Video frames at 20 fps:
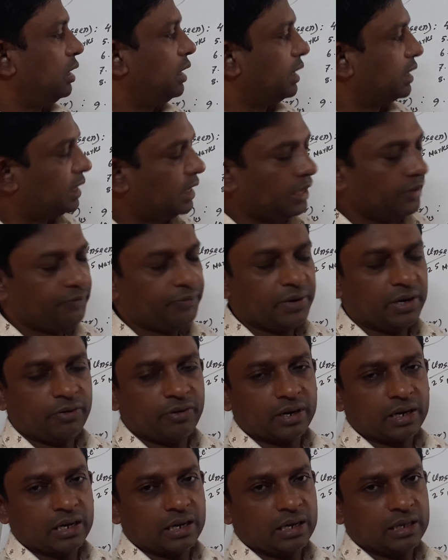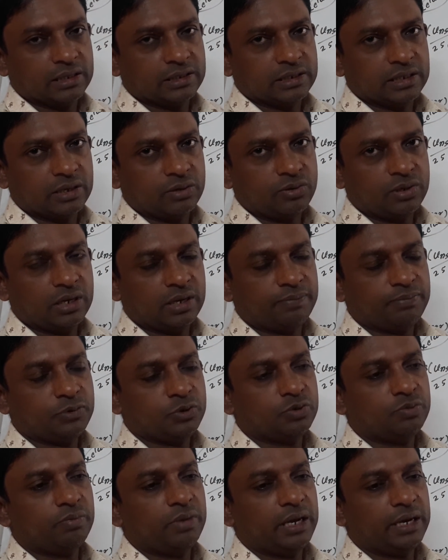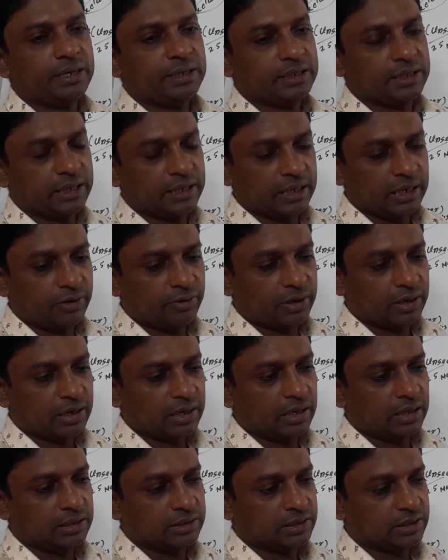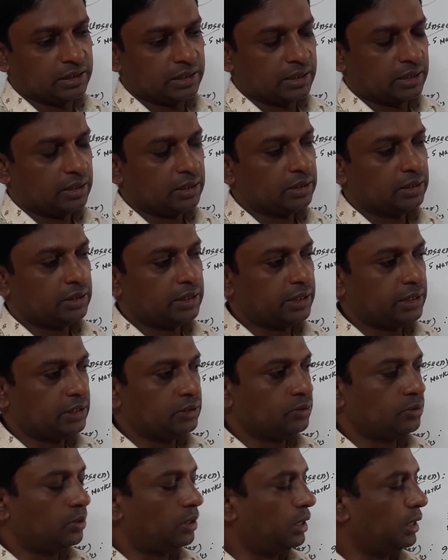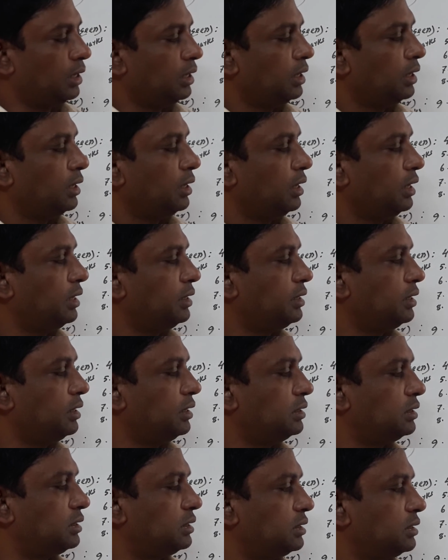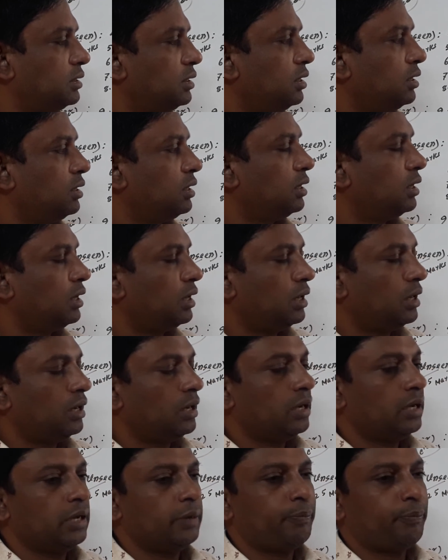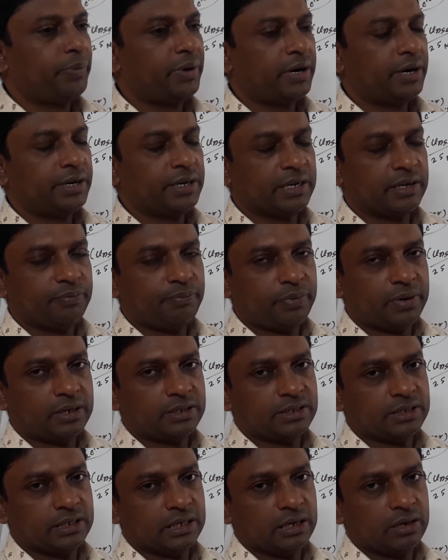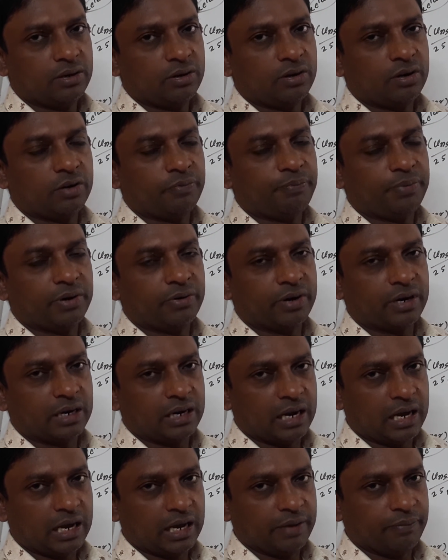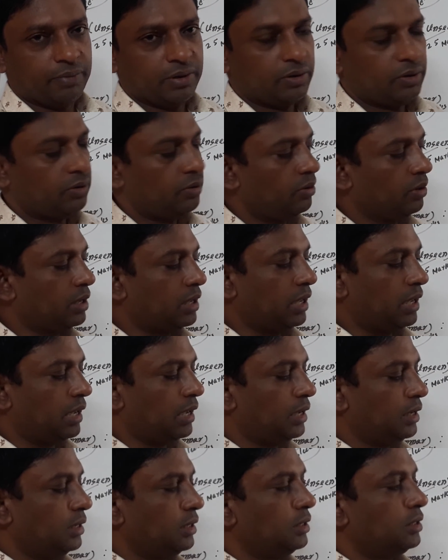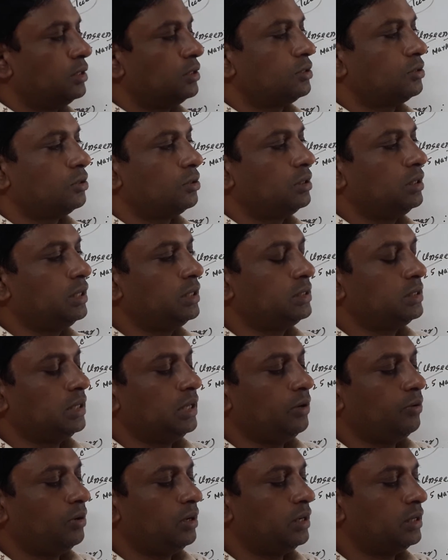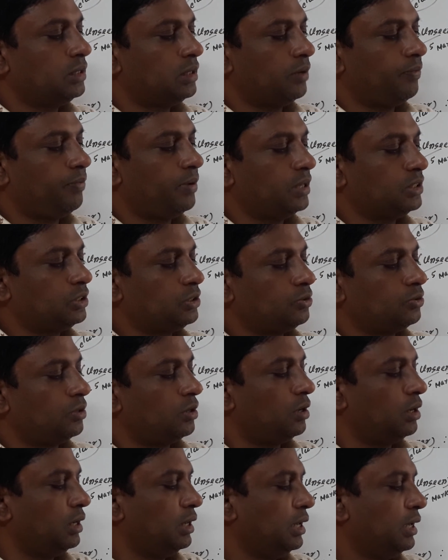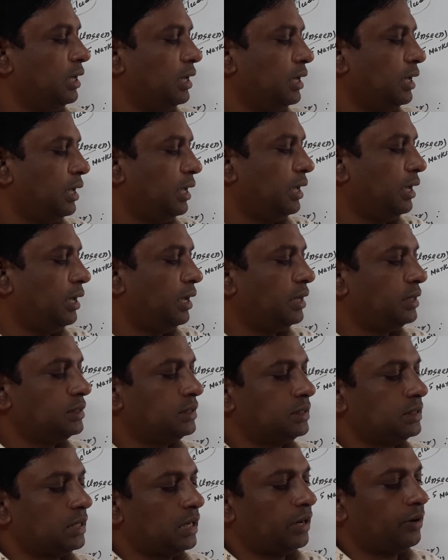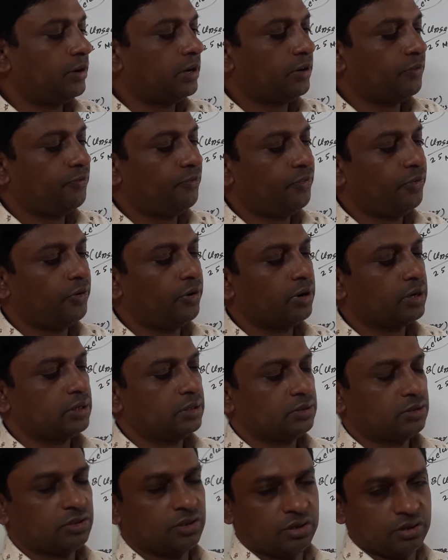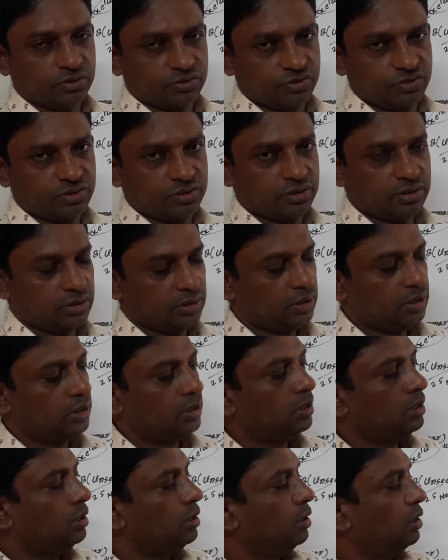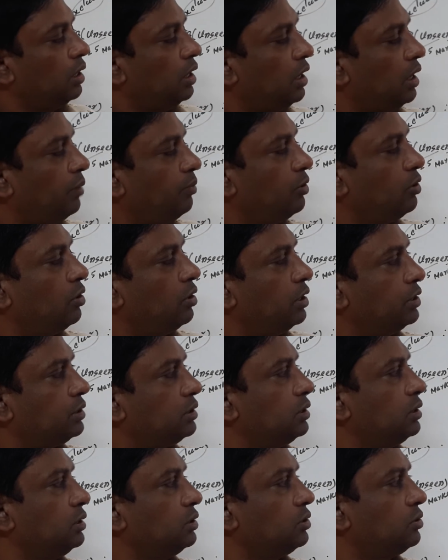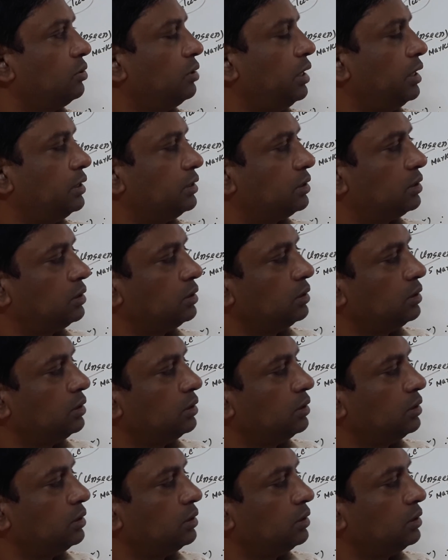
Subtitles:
keep our culture. We have to maintain our culture. That is why it is a part and parcel of our life. Okay, so this unit, the first one is our folk songs. Have you got, students?